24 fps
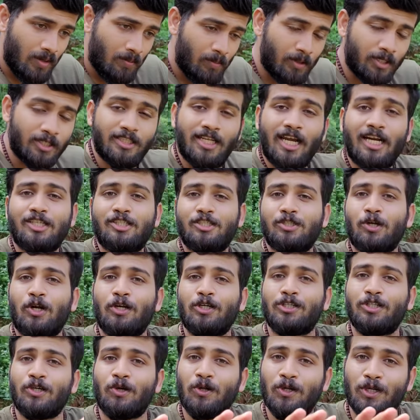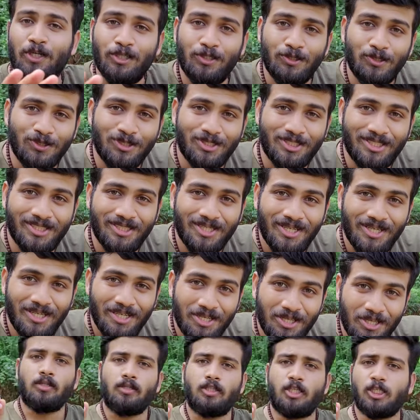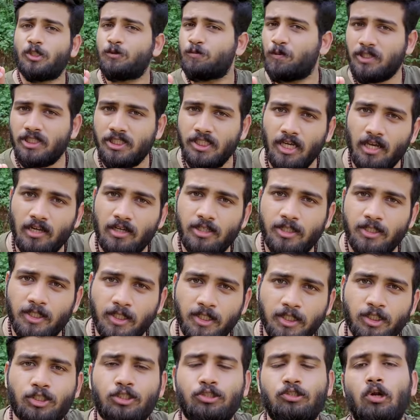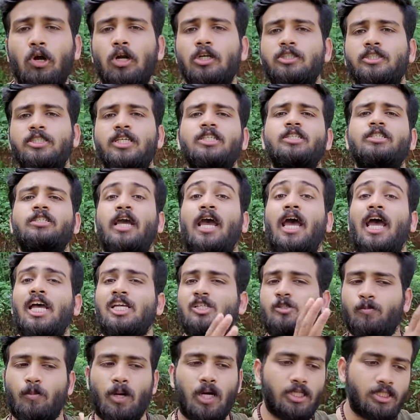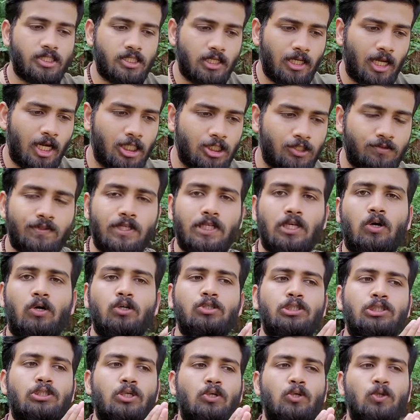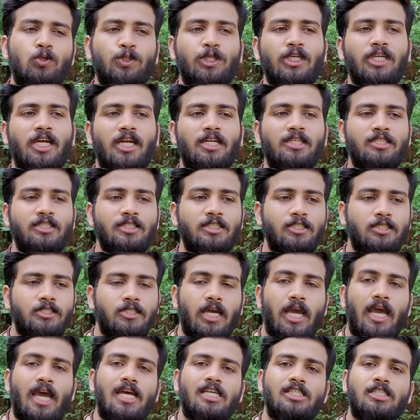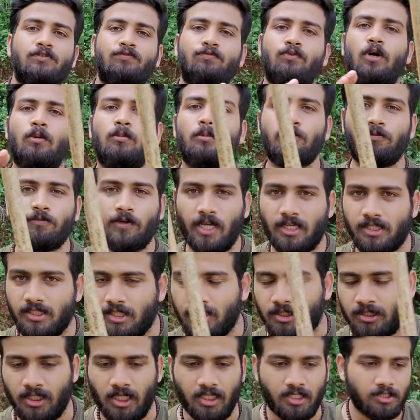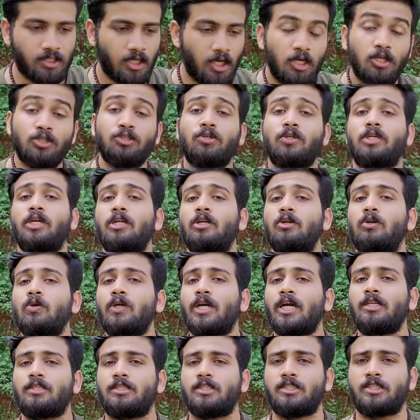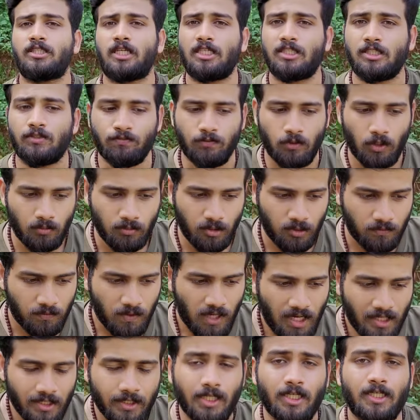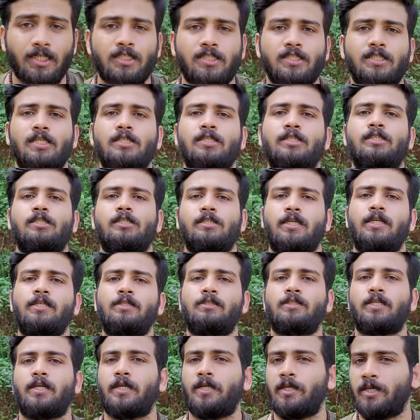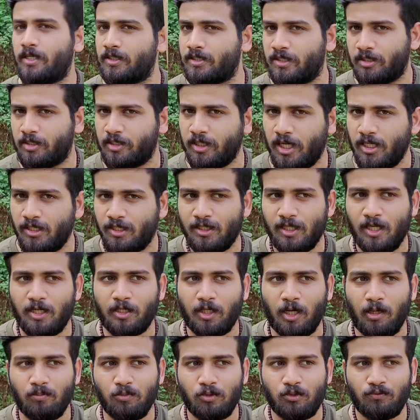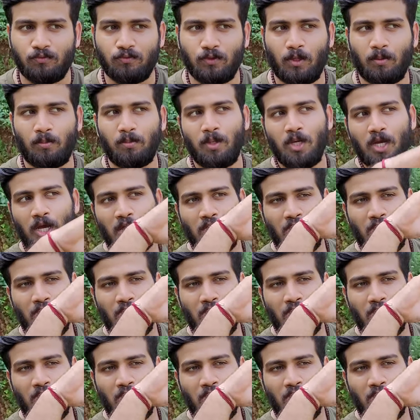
but that's not the only use the specialty is not just as martial arts we are also looking at this as a form of exercise so you can look at this as a form of traditional strength training exercise that comes from